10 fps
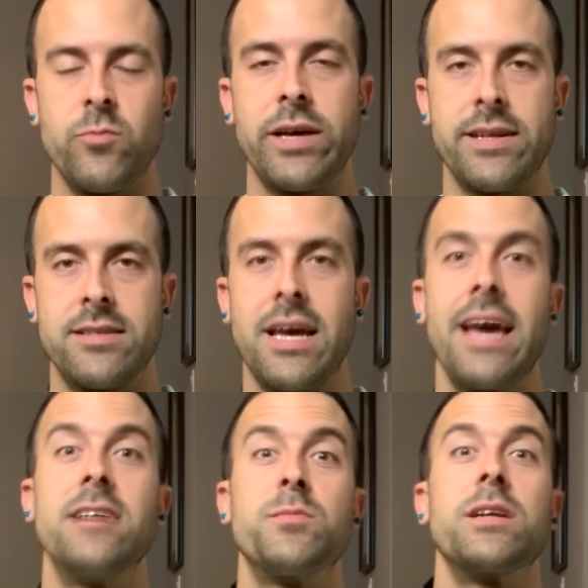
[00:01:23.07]
we can say,
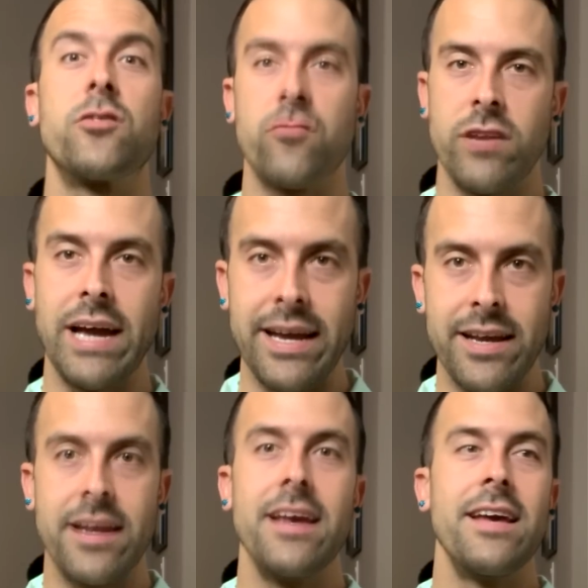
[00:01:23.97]
has been
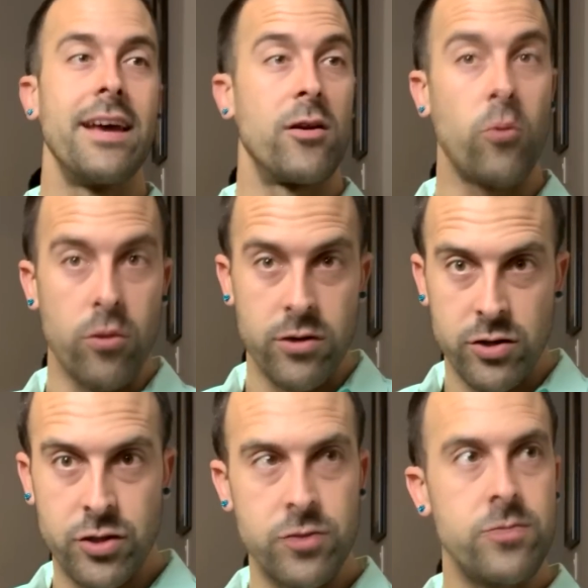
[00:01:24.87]
created in order
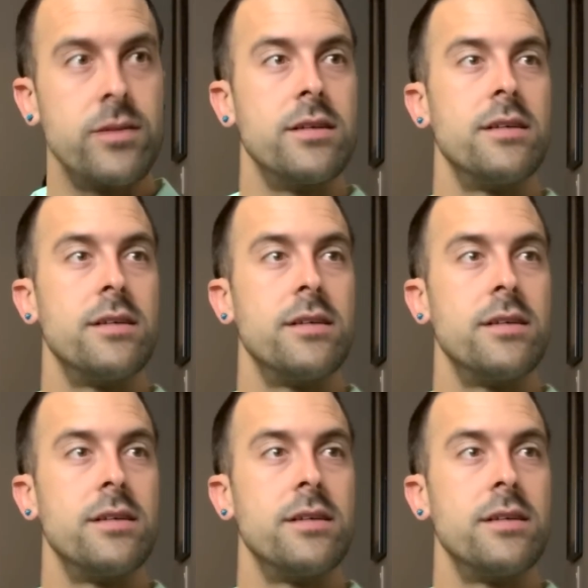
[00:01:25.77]
to